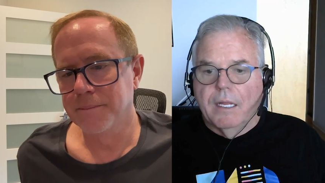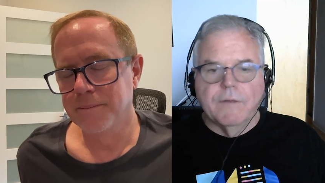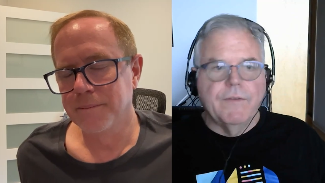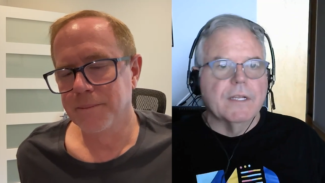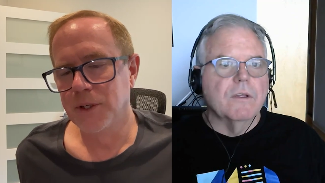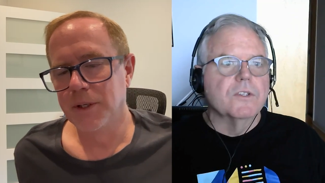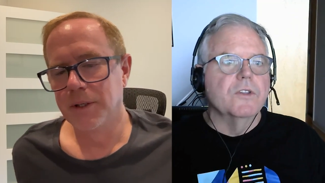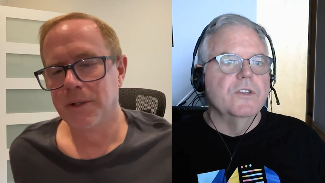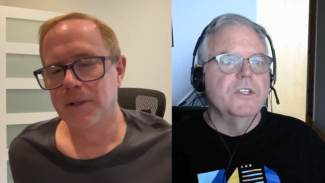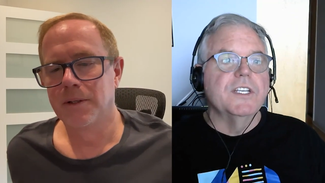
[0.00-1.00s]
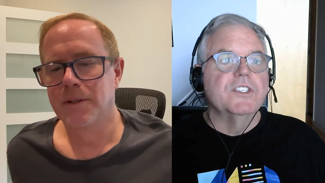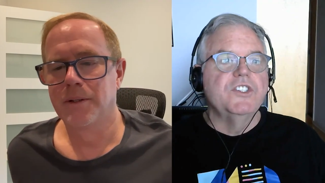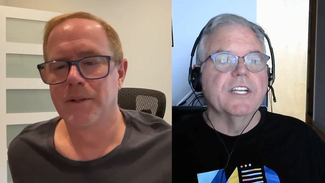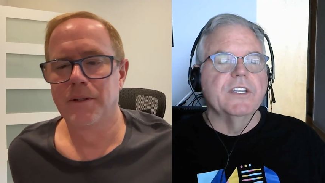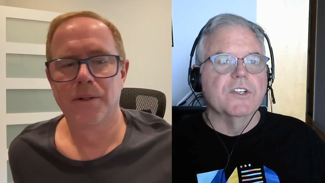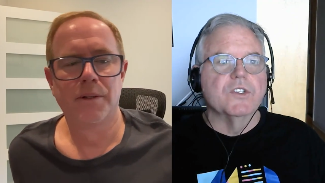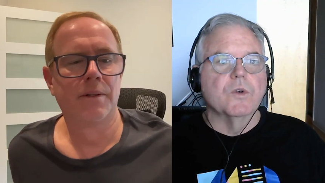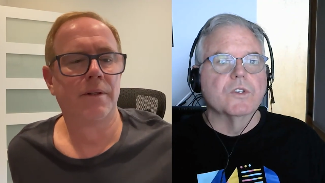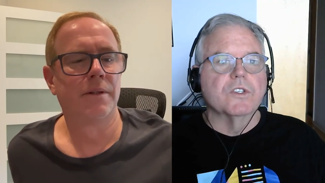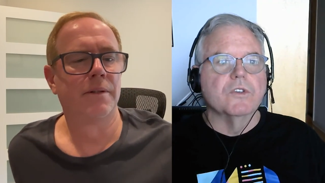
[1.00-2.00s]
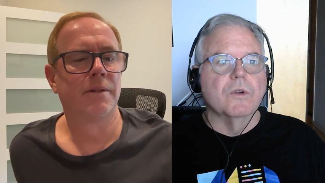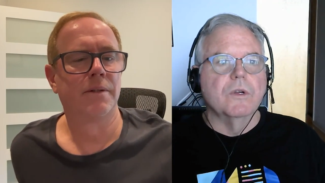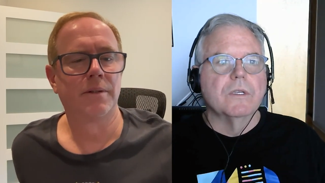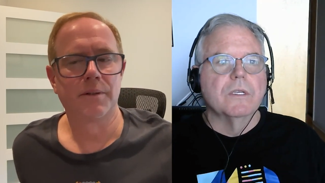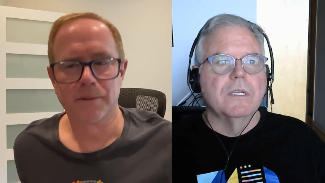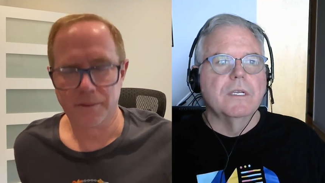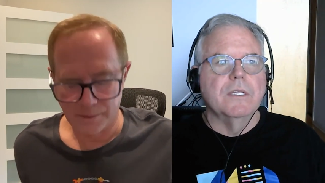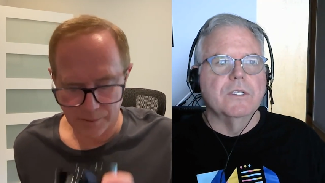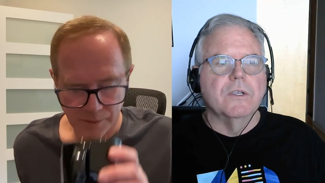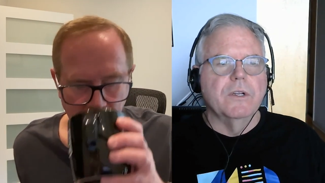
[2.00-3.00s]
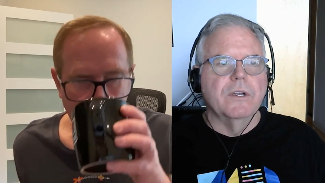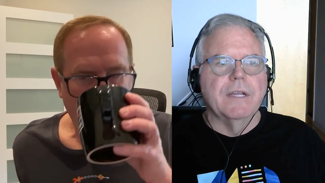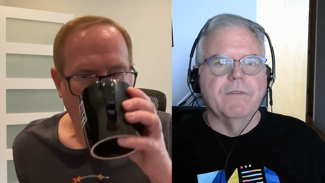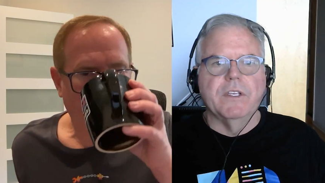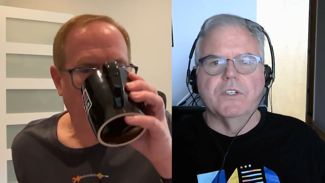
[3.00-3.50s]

Speaker 1: like the fact also this gets checked into source control. And so you don't have the